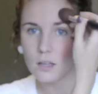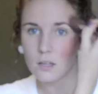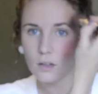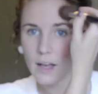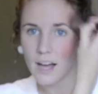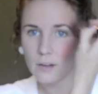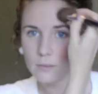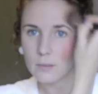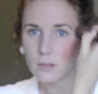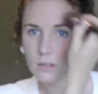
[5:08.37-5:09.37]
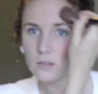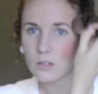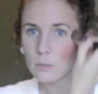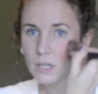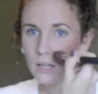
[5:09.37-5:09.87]
you'll have a
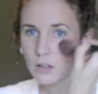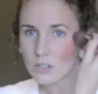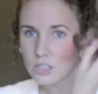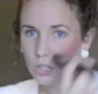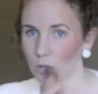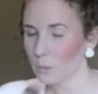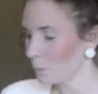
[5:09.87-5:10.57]
little bit of color too.